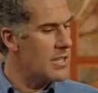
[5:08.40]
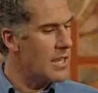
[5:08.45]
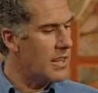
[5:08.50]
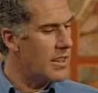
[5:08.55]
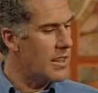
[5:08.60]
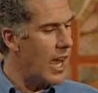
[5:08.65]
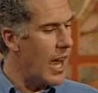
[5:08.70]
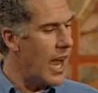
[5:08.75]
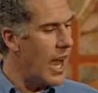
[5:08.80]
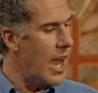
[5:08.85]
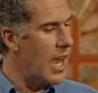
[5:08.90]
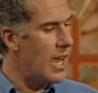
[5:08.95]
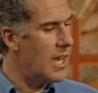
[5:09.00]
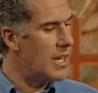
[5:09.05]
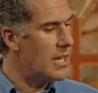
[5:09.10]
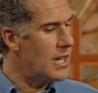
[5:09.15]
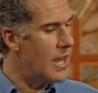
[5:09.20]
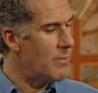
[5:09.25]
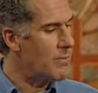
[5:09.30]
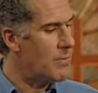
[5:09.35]
the higher
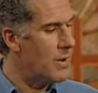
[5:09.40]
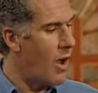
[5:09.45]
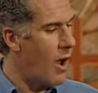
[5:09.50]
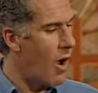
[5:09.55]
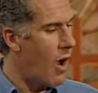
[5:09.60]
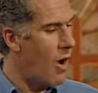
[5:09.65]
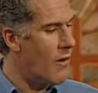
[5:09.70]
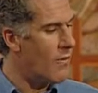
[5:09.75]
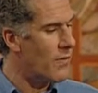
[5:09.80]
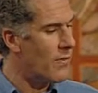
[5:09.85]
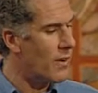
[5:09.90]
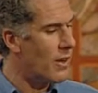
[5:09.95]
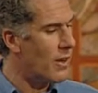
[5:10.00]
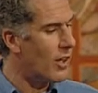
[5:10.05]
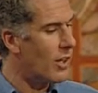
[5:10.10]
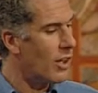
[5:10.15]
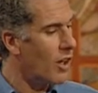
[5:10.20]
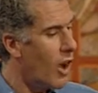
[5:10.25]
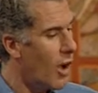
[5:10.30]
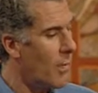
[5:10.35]
number
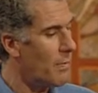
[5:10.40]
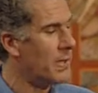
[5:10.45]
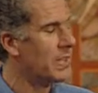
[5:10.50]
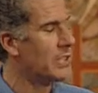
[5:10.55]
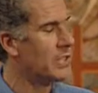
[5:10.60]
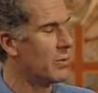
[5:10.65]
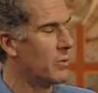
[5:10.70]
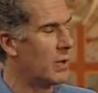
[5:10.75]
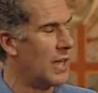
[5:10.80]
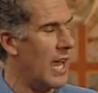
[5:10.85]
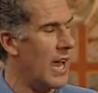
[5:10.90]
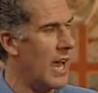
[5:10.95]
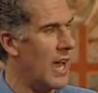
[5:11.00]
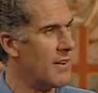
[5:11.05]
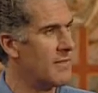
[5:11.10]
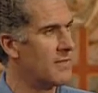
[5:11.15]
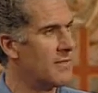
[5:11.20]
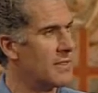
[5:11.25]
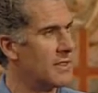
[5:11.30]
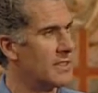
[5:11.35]
of copies that we
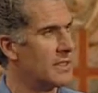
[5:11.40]
have,